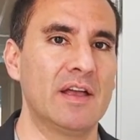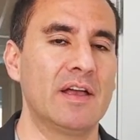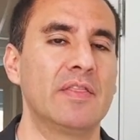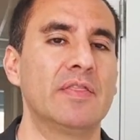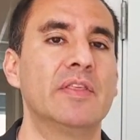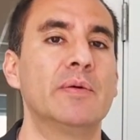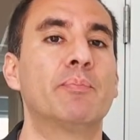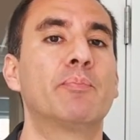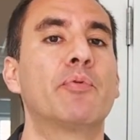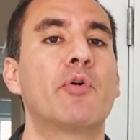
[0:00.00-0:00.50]

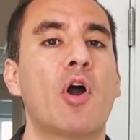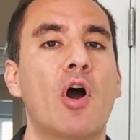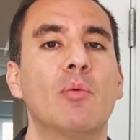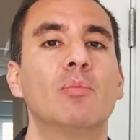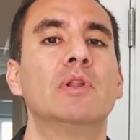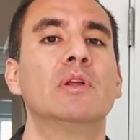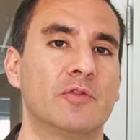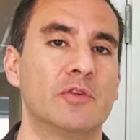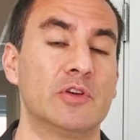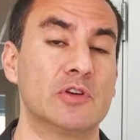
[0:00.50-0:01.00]
the
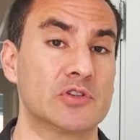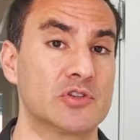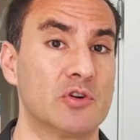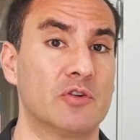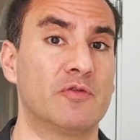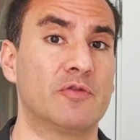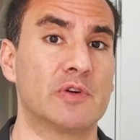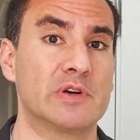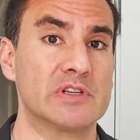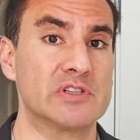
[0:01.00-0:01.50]
problem your
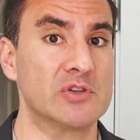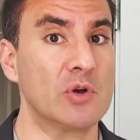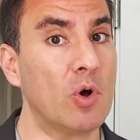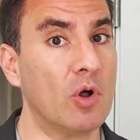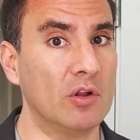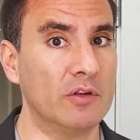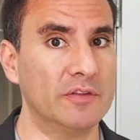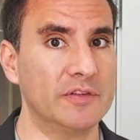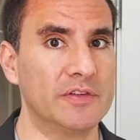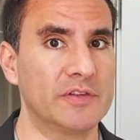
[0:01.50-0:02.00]
software
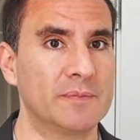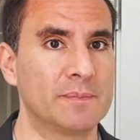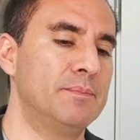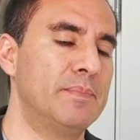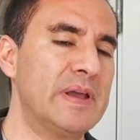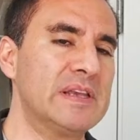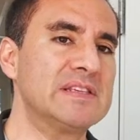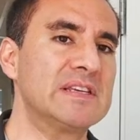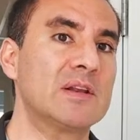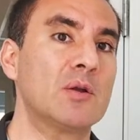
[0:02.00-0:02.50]
solves.
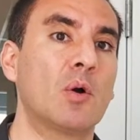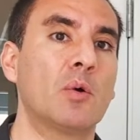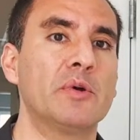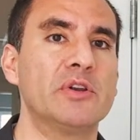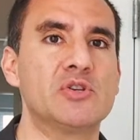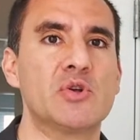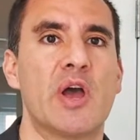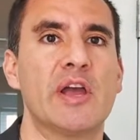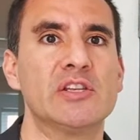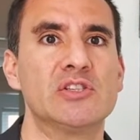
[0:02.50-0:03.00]
Basically, what we're
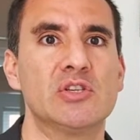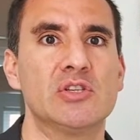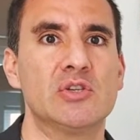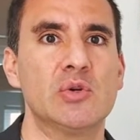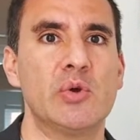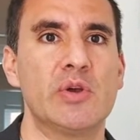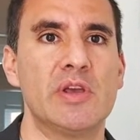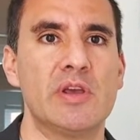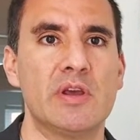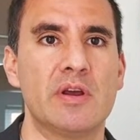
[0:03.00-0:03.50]
trying to do
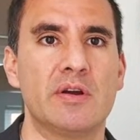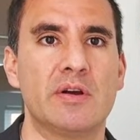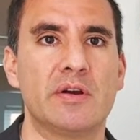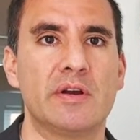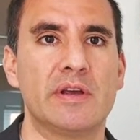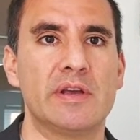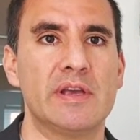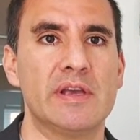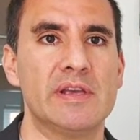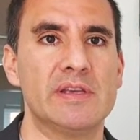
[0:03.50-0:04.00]

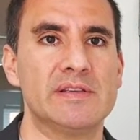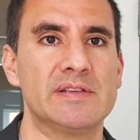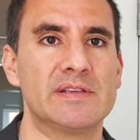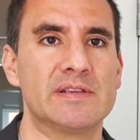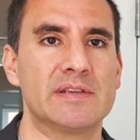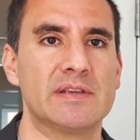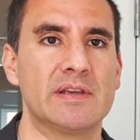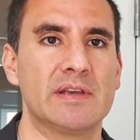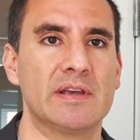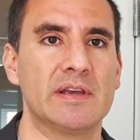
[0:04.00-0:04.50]
here
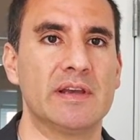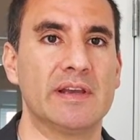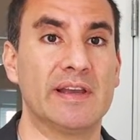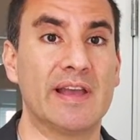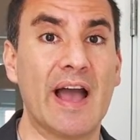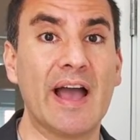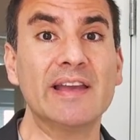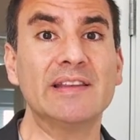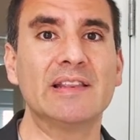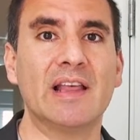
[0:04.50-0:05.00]
is a
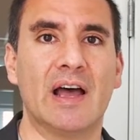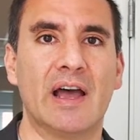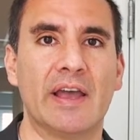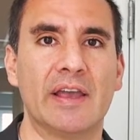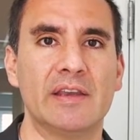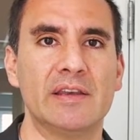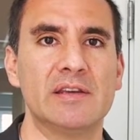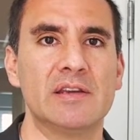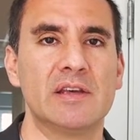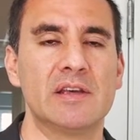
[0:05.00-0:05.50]

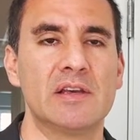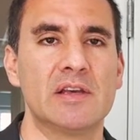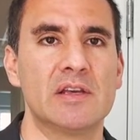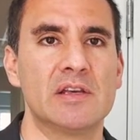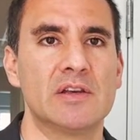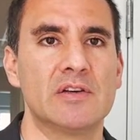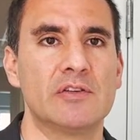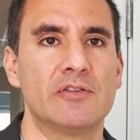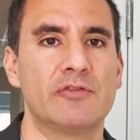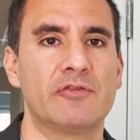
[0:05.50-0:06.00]
guideline
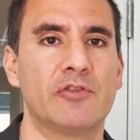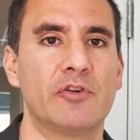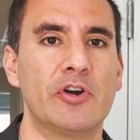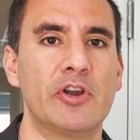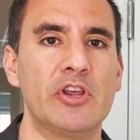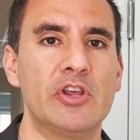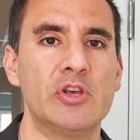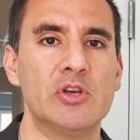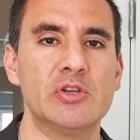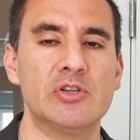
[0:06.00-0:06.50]
for
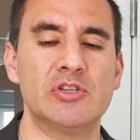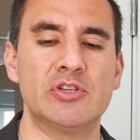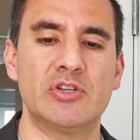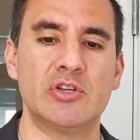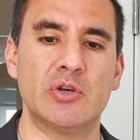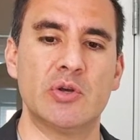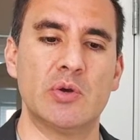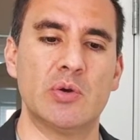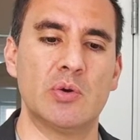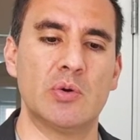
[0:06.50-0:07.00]
you
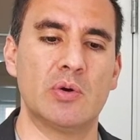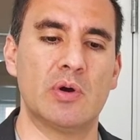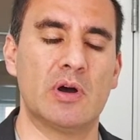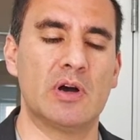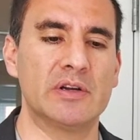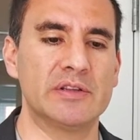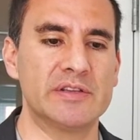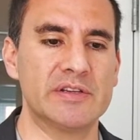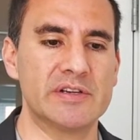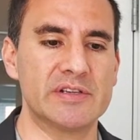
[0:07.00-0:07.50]
to
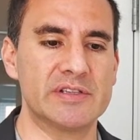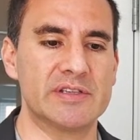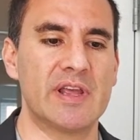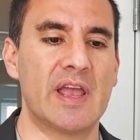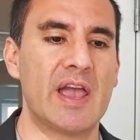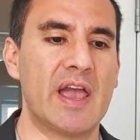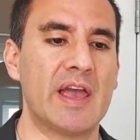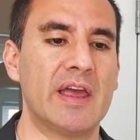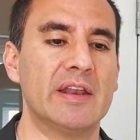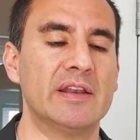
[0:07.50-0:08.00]

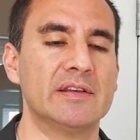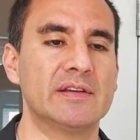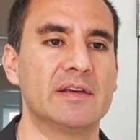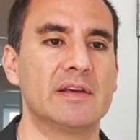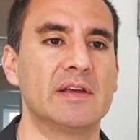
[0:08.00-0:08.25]
understand